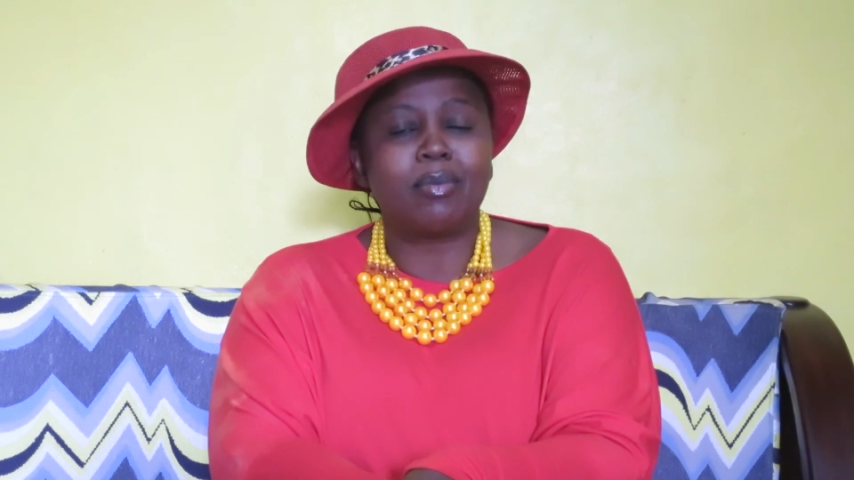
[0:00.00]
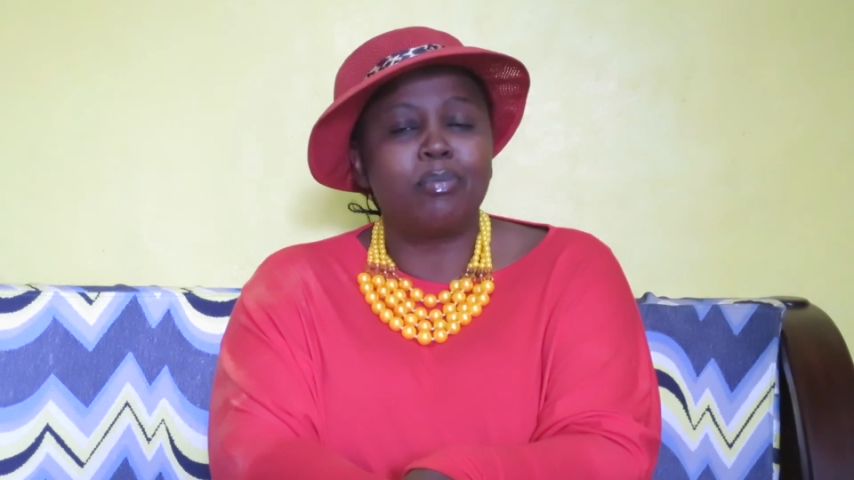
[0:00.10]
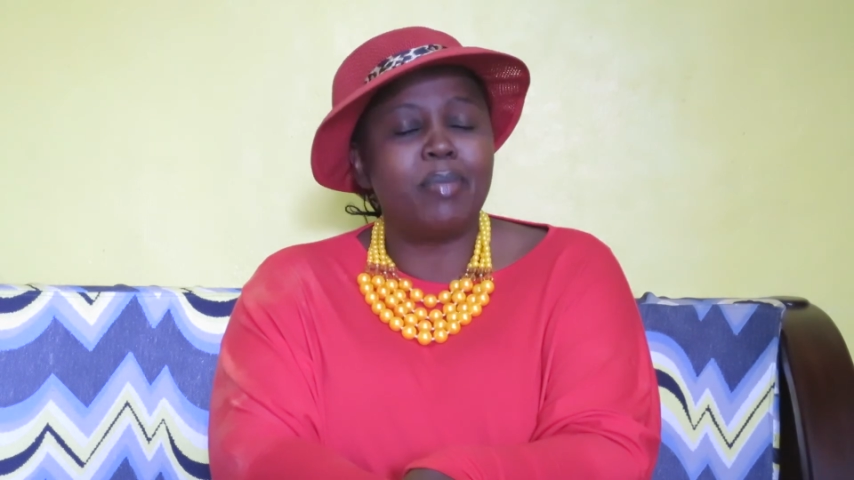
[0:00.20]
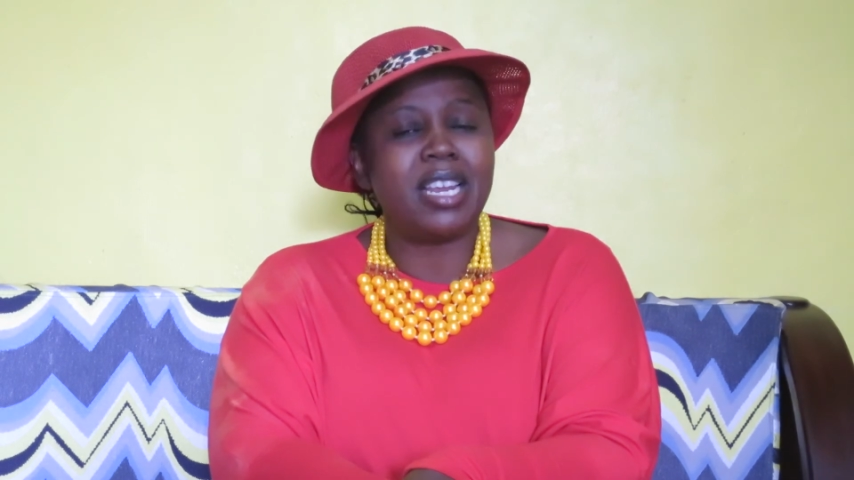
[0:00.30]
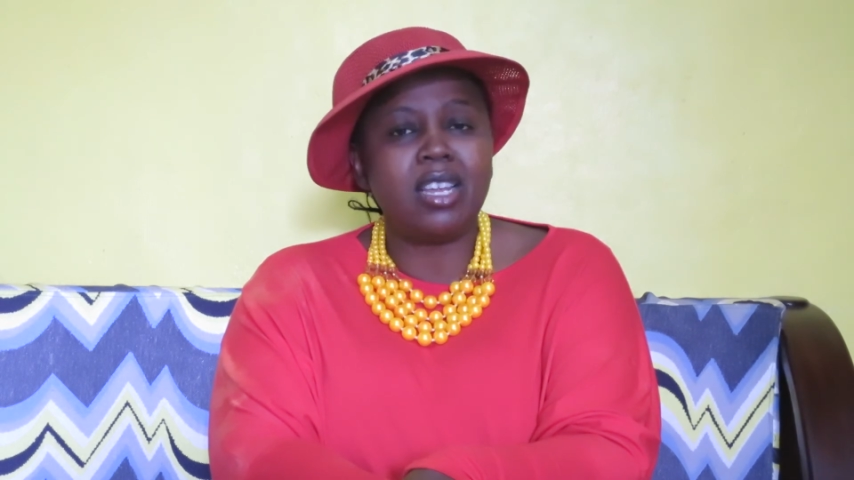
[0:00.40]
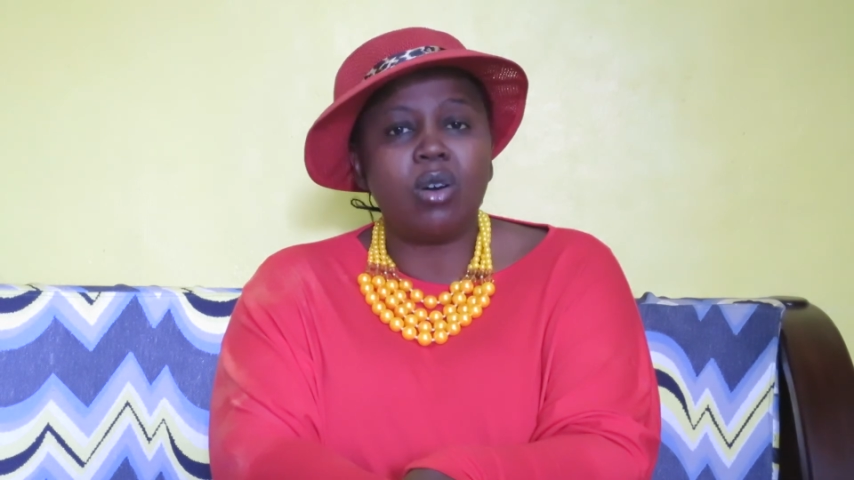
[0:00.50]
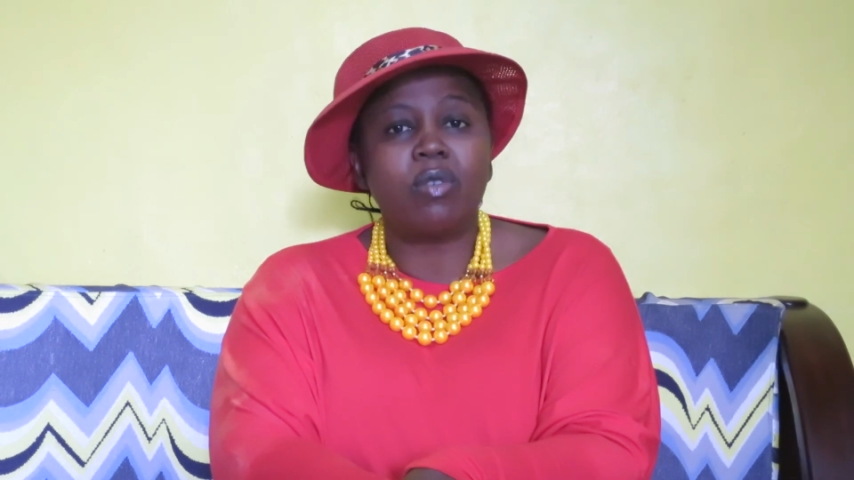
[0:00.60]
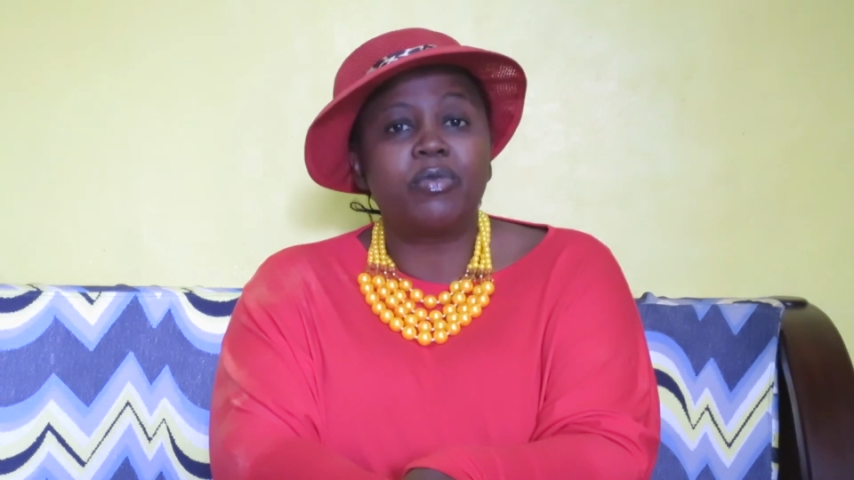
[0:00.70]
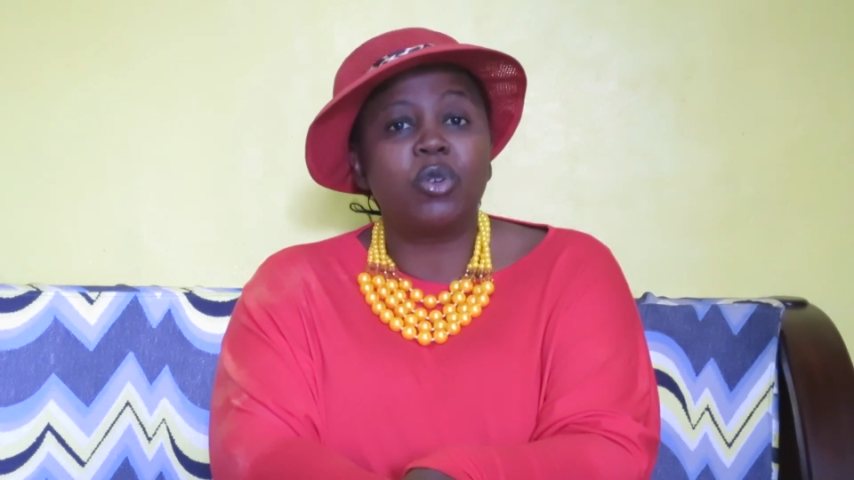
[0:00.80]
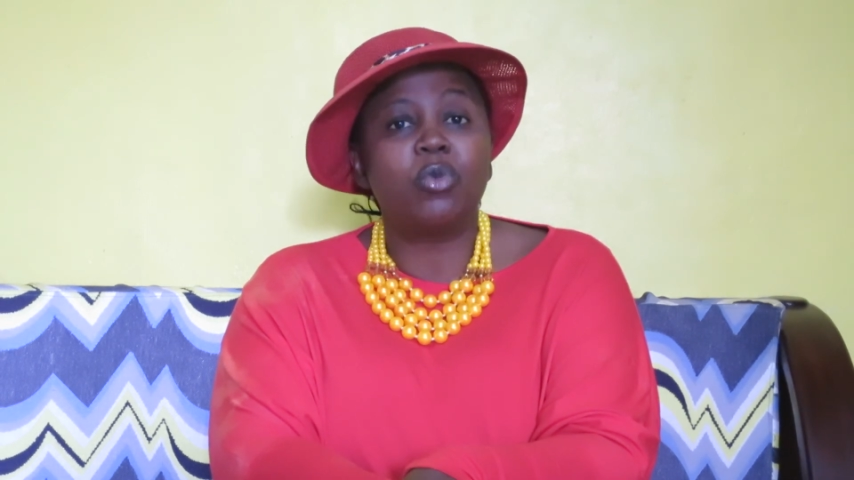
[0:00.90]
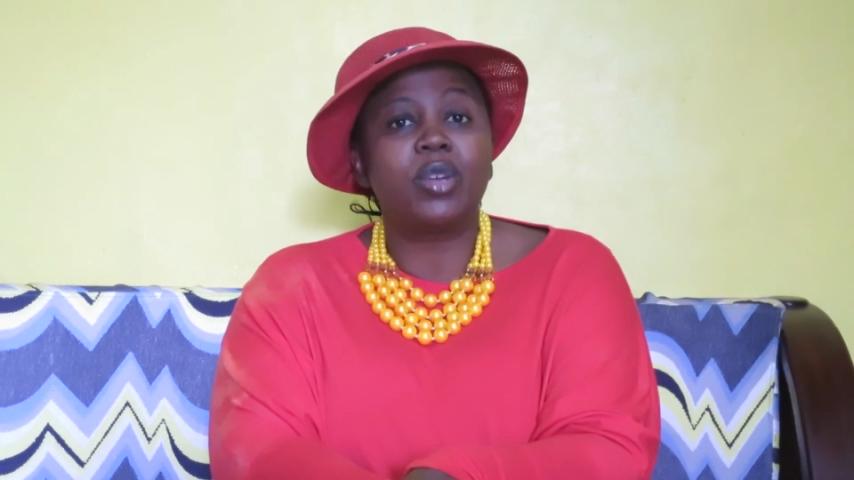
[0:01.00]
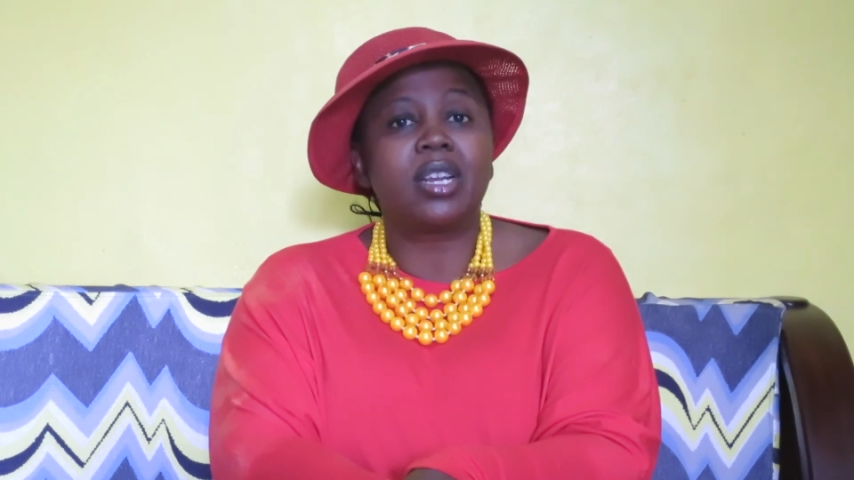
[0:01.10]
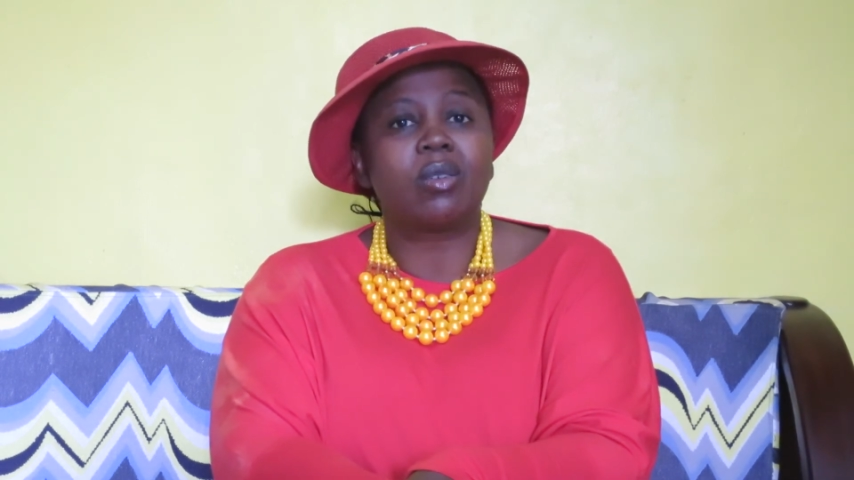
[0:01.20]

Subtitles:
Many of you will